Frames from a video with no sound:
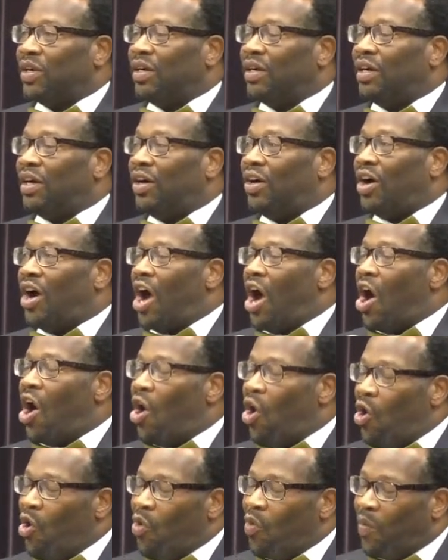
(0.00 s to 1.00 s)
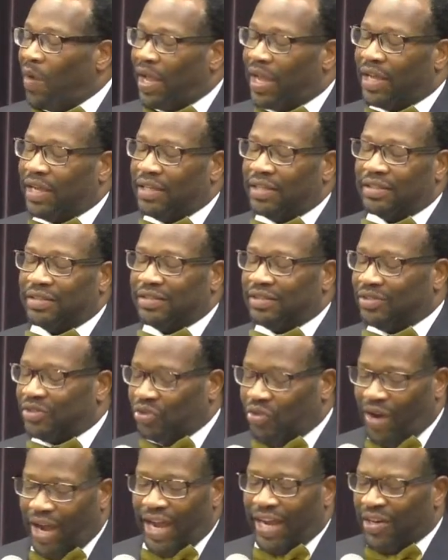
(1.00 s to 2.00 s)
are, are always
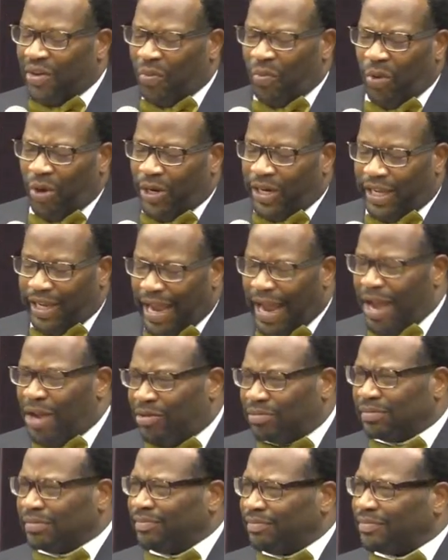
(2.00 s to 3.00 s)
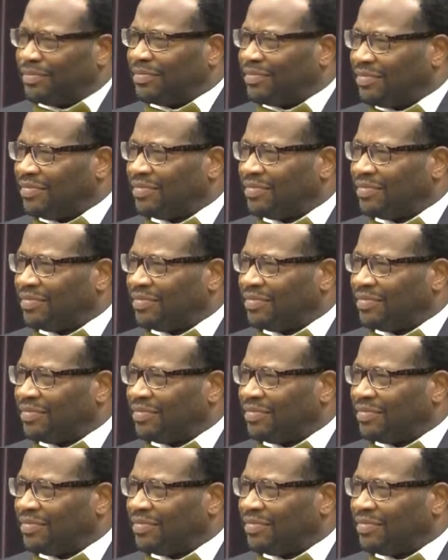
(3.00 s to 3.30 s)
trying to work it out